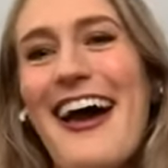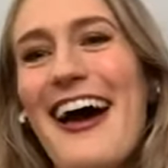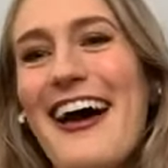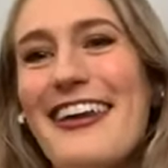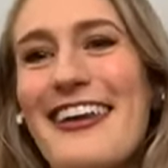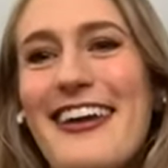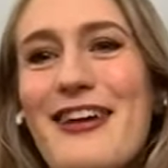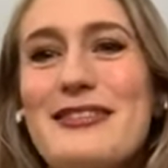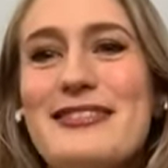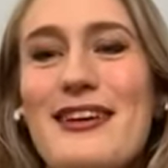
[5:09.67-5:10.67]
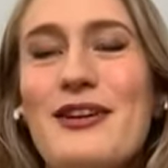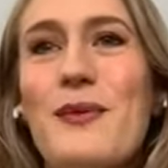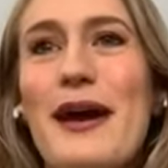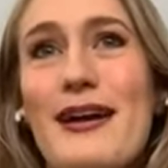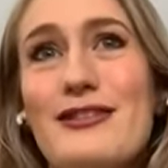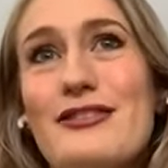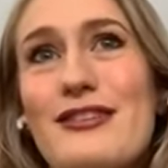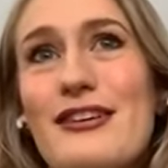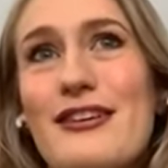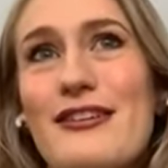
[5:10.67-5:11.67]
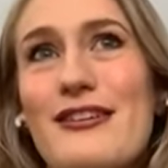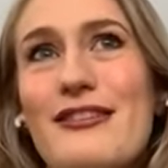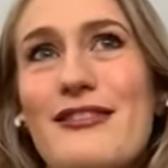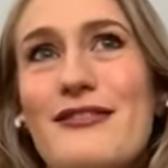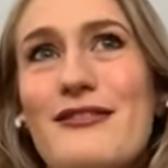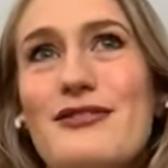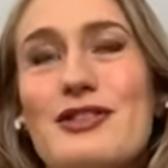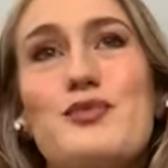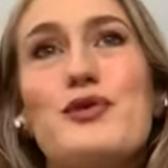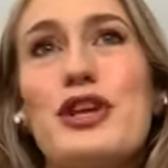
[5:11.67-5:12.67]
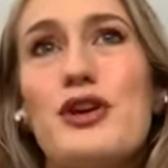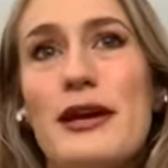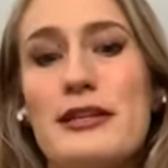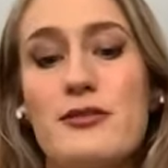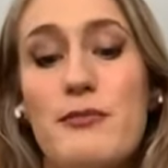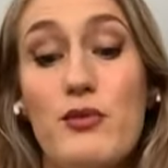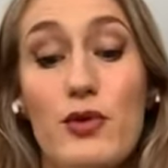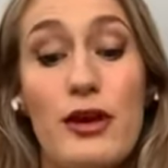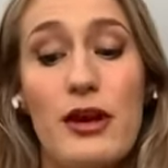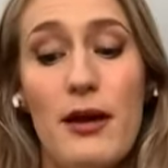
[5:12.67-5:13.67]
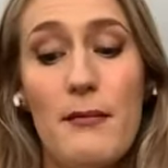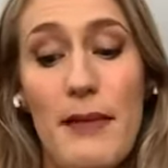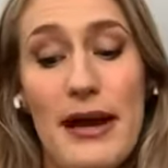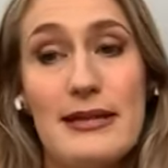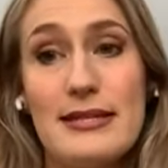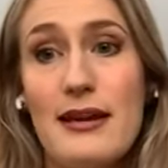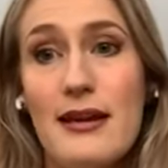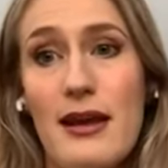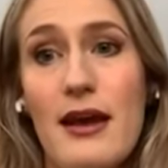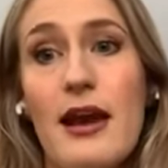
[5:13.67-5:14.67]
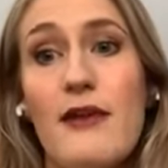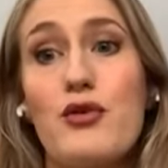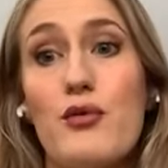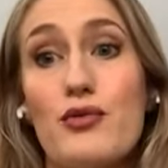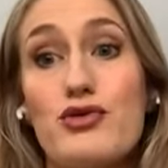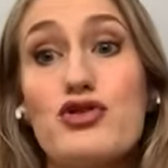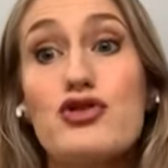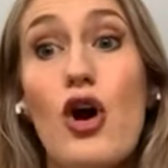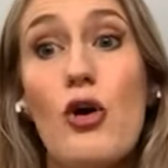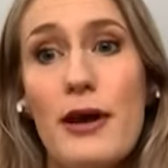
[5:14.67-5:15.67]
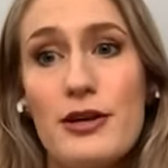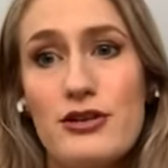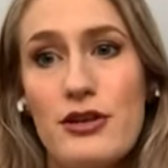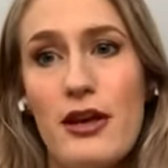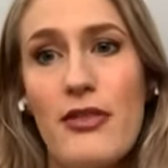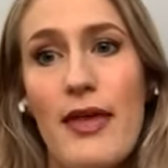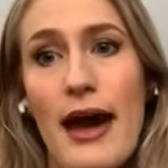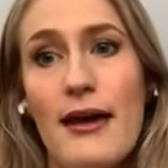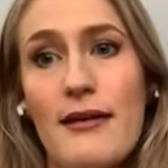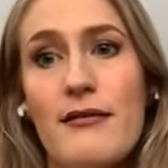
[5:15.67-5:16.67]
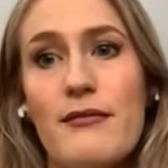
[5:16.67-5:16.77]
And it was in a way actually just really great to be working on my identity. And I've grown so much in that